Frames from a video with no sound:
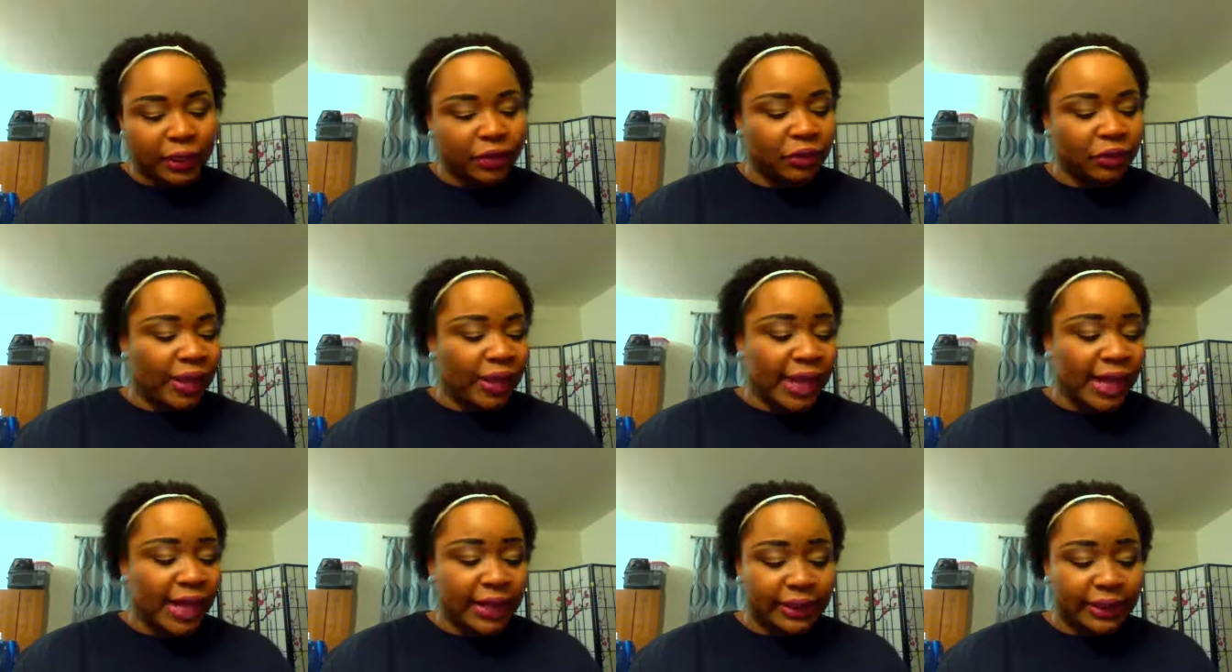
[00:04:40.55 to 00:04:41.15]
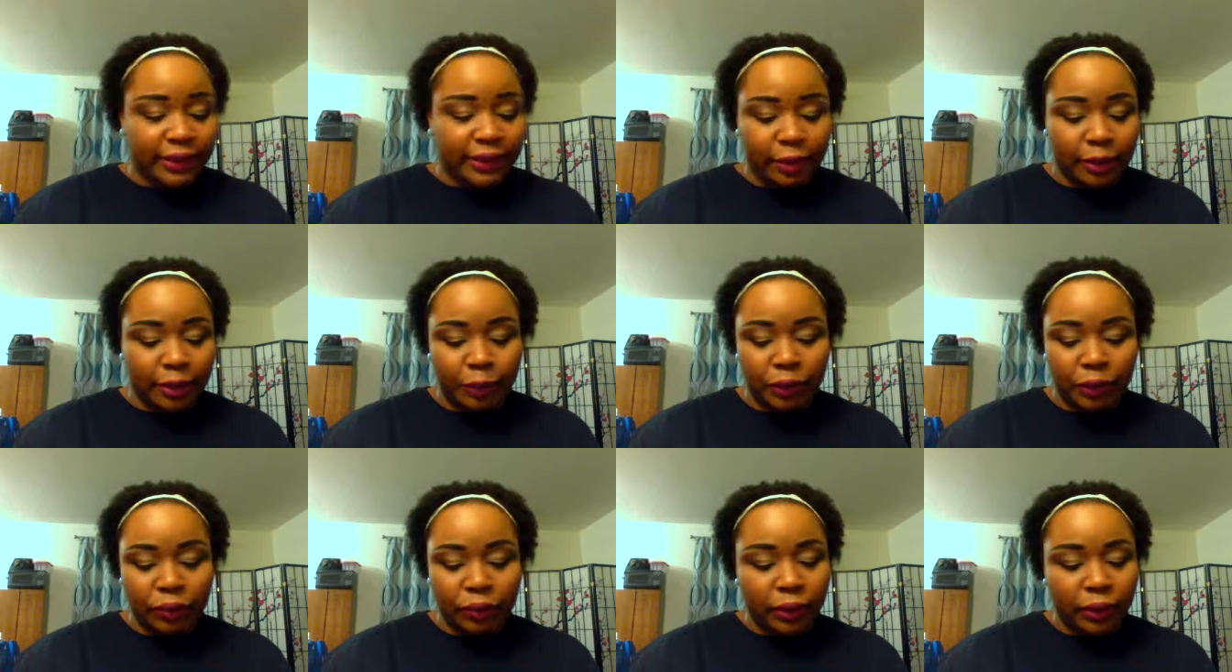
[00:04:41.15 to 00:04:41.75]
So I got a
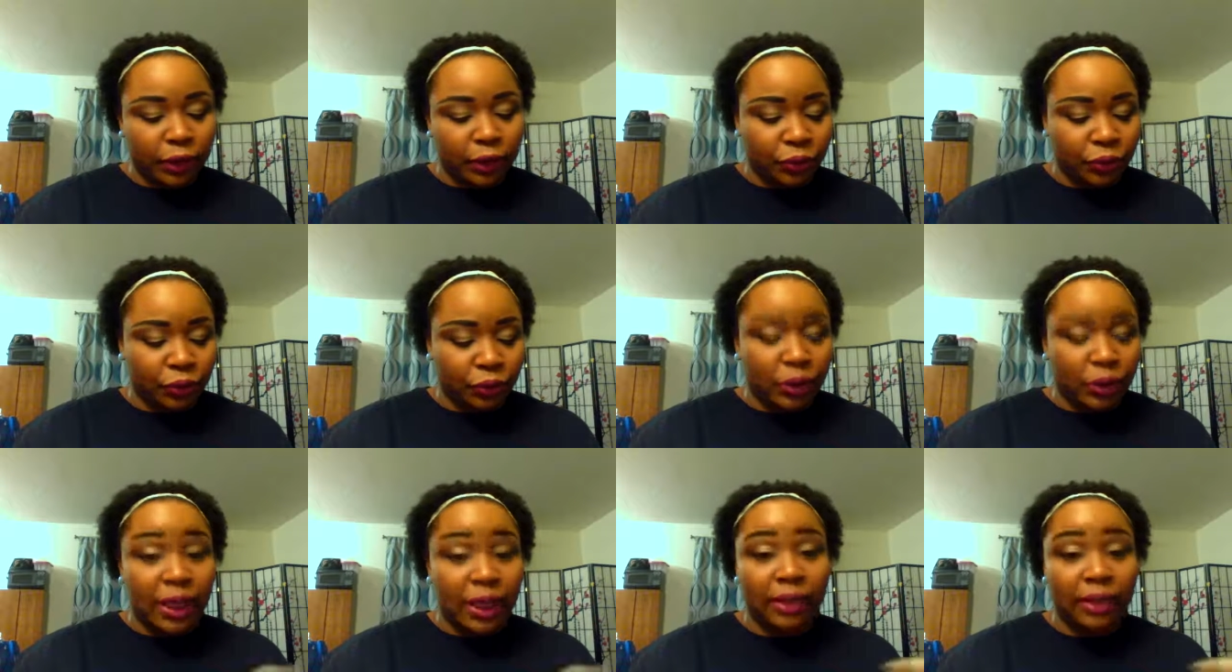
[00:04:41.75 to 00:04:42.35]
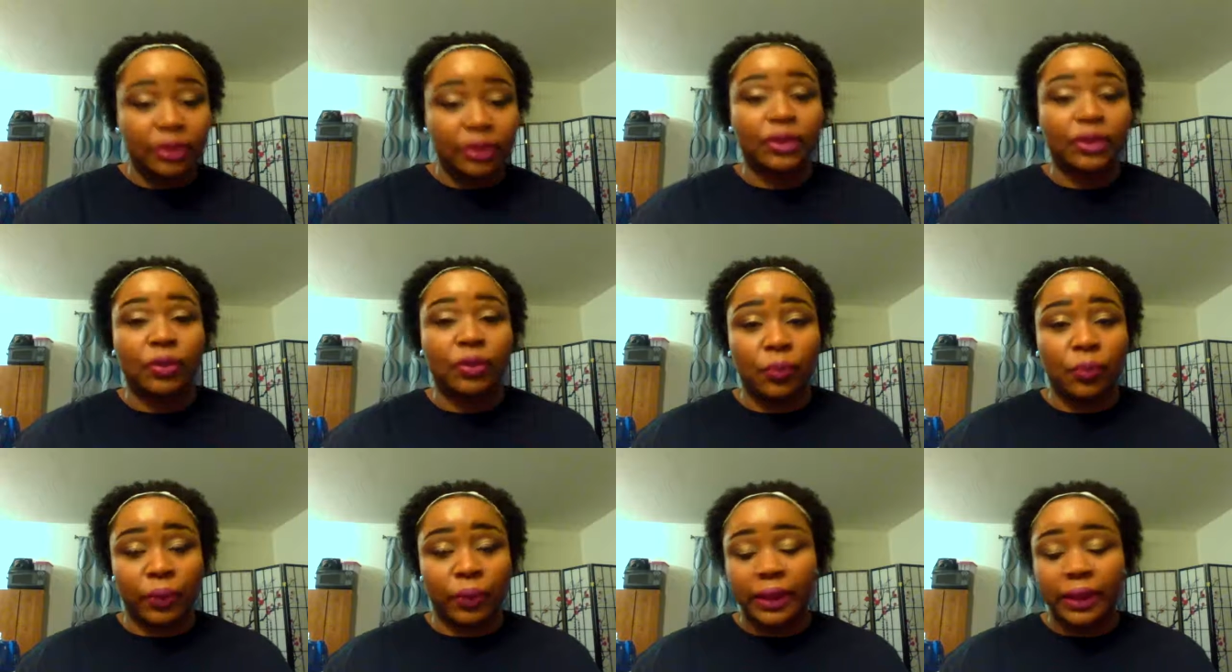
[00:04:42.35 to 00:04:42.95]
sample in 2 colors,
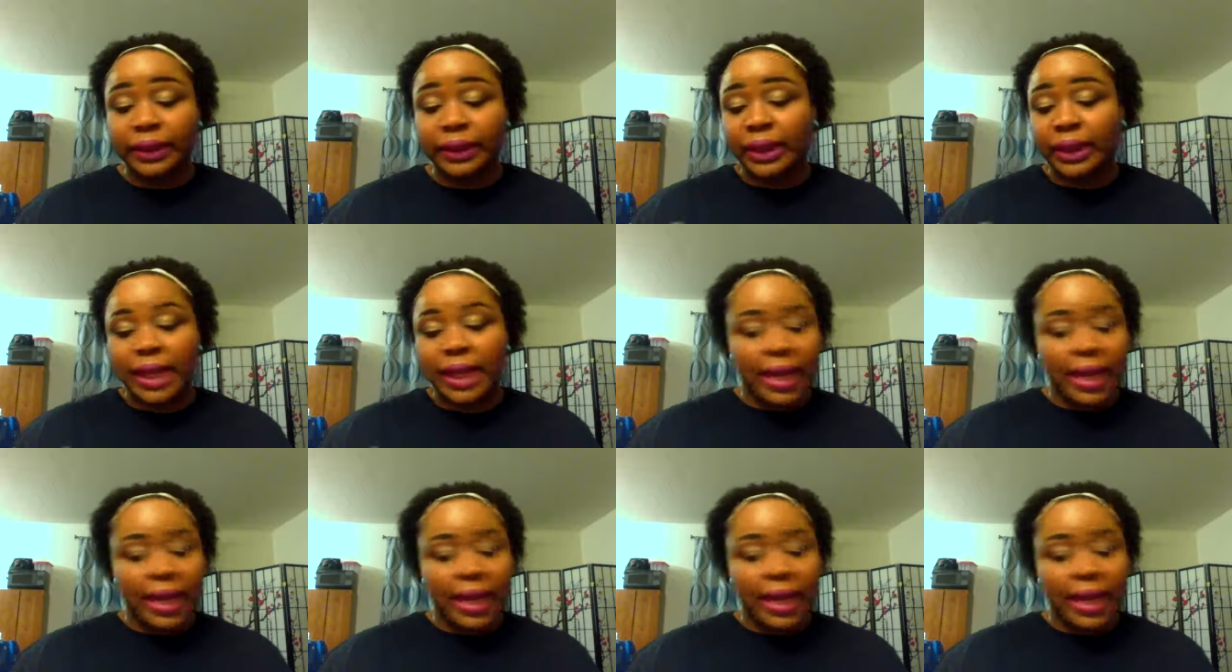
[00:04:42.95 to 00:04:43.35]
of course.